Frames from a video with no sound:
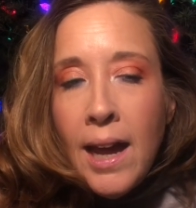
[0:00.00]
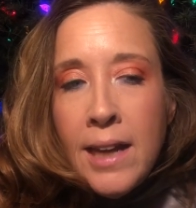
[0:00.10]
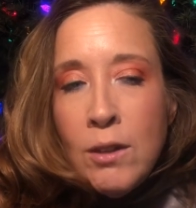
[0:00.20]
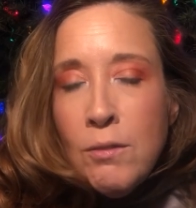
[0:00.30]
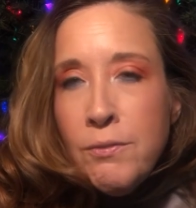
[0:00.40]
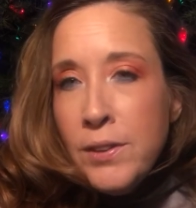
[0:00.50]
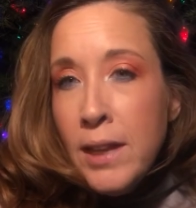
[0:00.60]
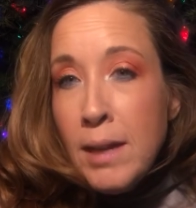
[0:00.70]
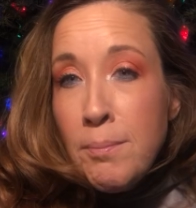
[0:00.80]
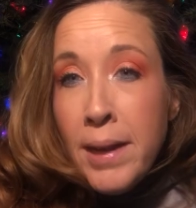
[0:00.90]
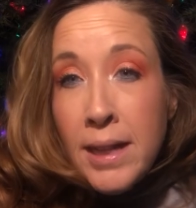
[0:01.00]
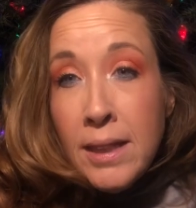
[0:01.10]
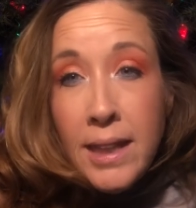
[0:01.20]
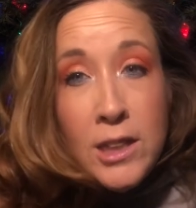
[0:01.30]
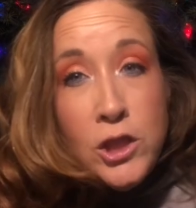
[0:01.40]
I don't feel like my
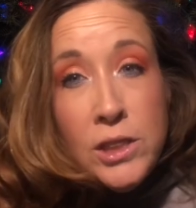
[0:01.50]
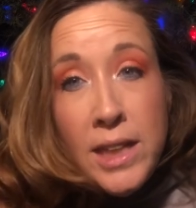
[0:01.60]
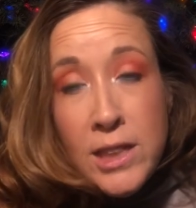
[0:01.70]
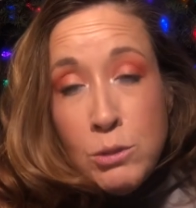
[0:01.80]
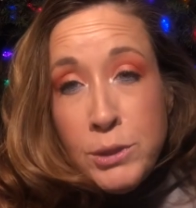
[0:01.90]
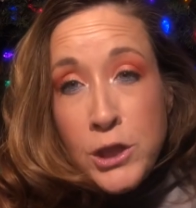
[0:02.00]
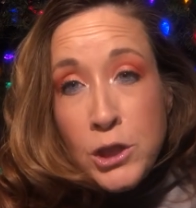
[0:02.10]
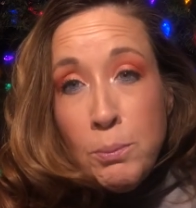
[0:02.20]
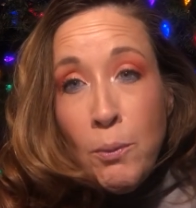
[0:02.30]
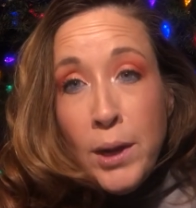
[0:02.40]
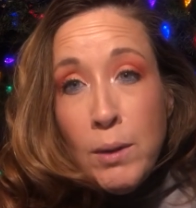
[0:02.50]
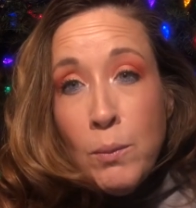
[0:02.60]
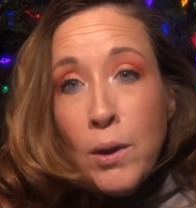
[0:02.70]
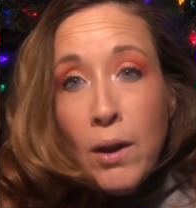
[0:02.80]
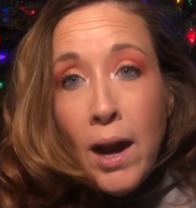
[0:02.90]
collection has reached a point
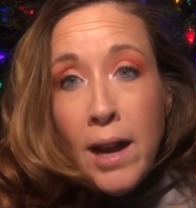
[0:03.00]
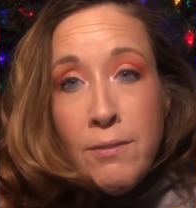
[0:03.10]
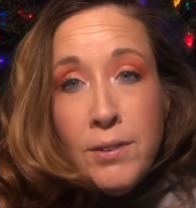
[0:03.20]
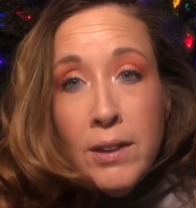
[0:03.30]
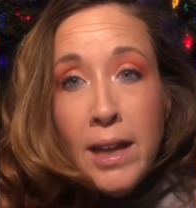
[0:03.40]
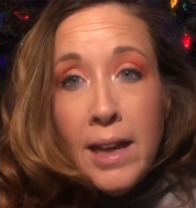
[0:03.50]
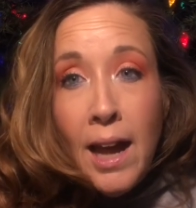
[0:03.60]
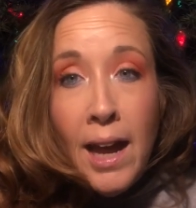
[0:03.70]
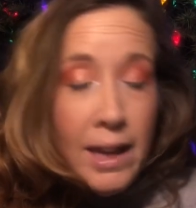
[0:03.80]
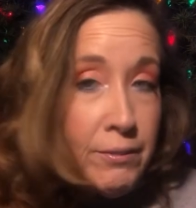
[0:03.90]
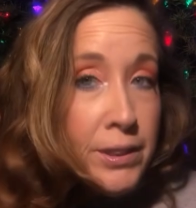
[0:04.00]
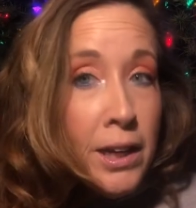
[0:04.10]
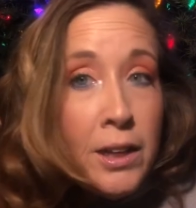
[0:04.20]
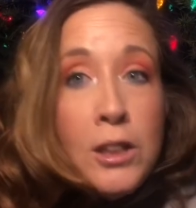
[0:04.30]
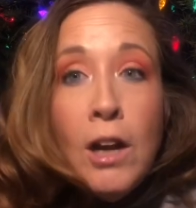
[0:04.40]
where I feel like I have an
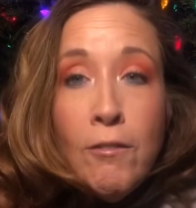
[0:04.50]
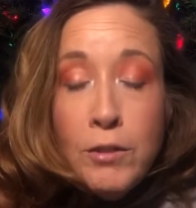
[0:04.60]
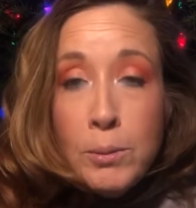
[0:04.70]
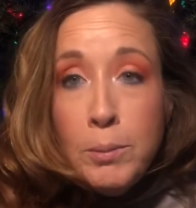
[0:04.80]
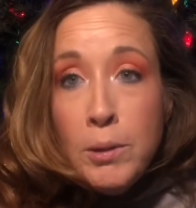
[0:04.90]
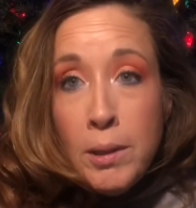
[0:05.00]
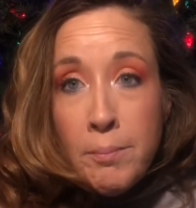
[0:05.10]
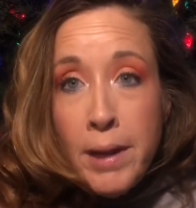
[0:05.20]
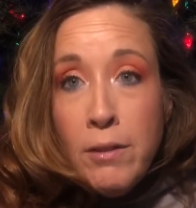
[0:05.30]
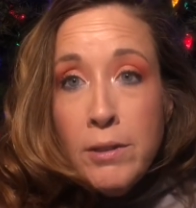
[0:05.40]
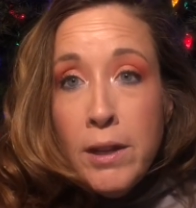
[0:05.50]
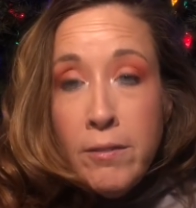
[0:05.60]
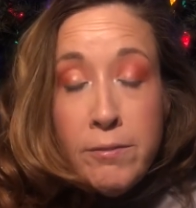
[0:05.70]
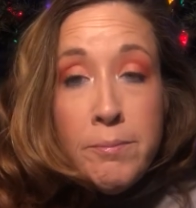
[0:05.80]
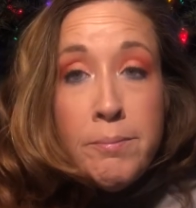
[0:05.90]
uncomfortable amount
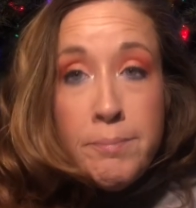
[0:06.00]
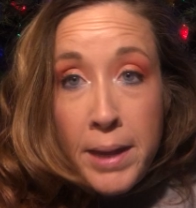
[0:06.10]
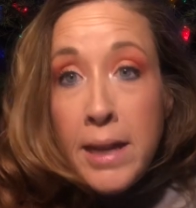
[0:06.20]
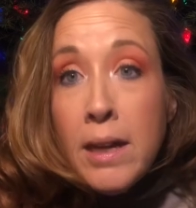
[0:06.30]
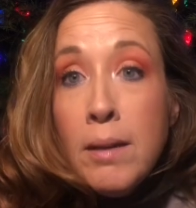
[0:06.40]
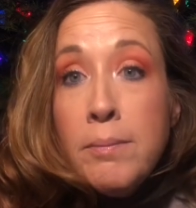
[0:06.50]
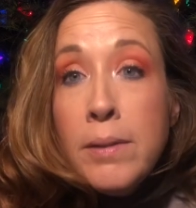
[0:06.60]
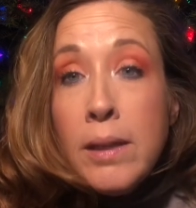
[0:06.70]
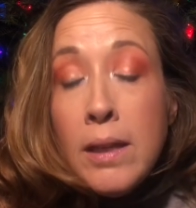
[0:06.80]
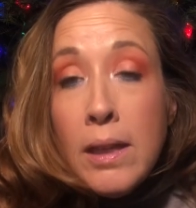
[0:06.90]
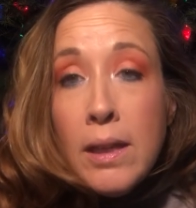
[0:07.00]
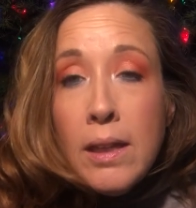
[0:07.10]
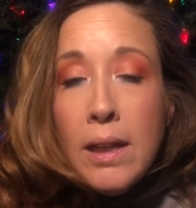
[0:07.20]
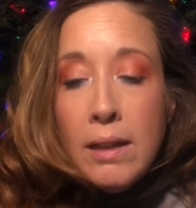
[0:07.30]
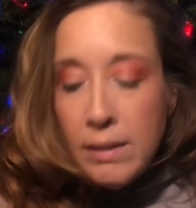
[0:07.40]
of makeup.
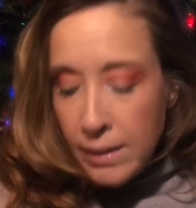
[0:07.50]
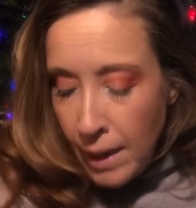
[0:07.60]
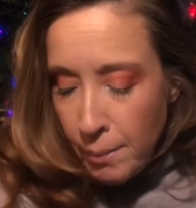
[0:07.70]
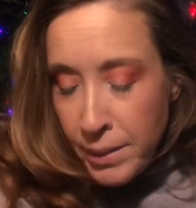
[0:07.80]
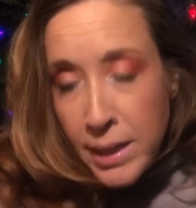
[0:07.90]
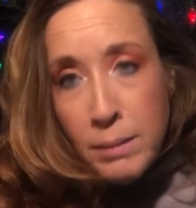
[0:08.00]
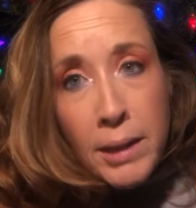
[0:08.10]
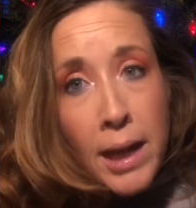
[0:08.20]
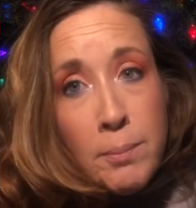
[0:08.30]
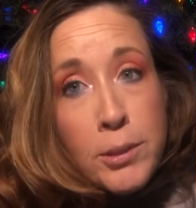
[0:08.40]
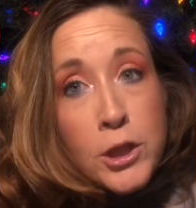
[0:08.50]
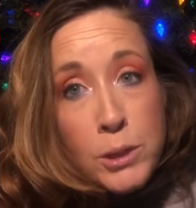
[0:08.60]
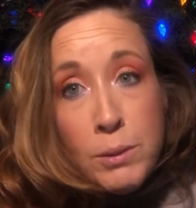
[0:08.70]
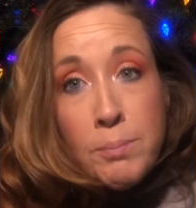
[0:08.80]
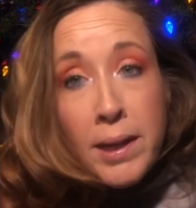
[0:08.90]
I'm getting kind of
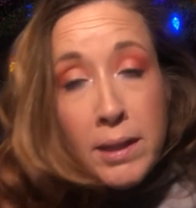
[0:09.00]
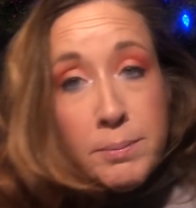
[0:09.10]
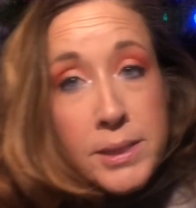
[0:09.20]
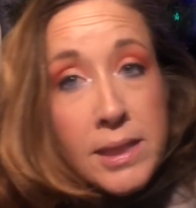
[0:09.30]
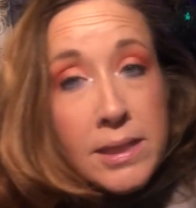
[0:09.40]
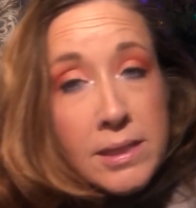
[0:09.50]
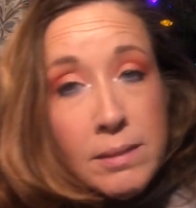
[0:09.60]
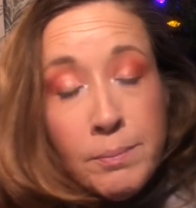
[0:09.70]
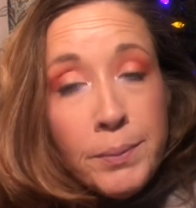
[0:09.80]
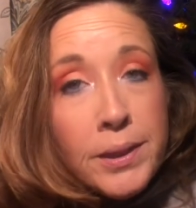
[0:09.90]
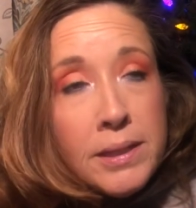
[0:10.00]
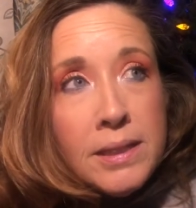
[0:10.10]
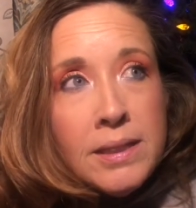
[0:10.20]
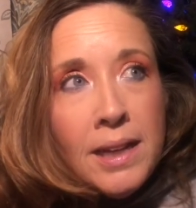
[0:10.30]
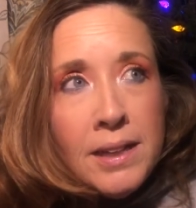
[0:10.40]
pushy with my lipsticks, but
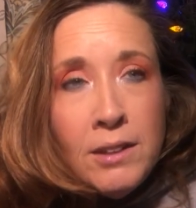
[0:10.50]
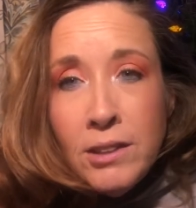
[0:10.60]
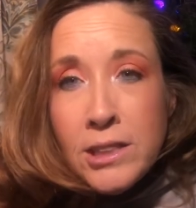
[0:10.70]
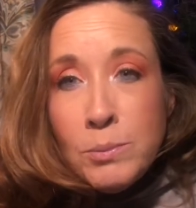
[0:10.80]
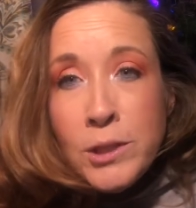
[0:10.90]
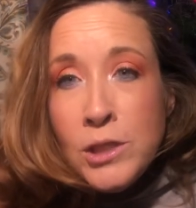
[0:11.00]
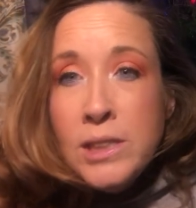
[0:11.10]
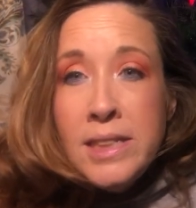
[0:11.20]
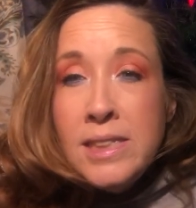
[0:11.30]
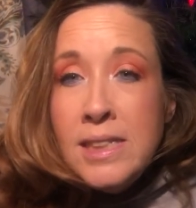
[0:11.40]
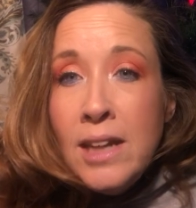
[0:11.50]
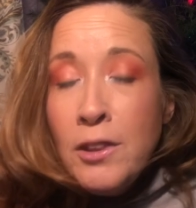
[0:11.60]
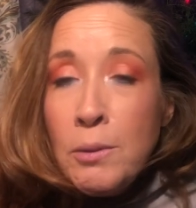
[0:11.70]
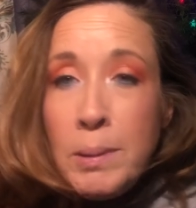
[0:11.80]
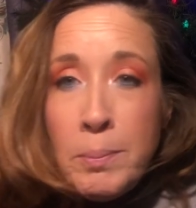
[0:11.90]
not nearly as much as I see
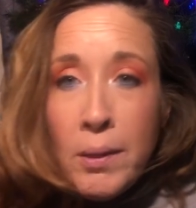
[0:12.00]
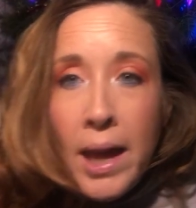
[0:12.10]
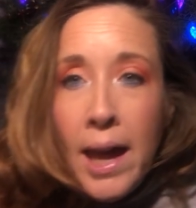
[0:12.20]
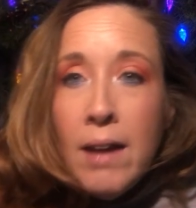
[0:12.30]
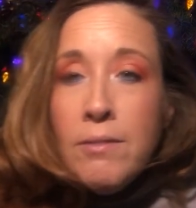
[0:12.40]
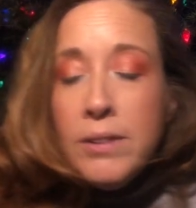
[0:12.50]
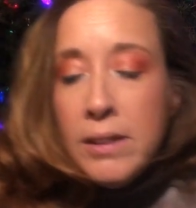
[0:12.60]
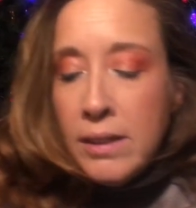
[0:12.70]
other people have.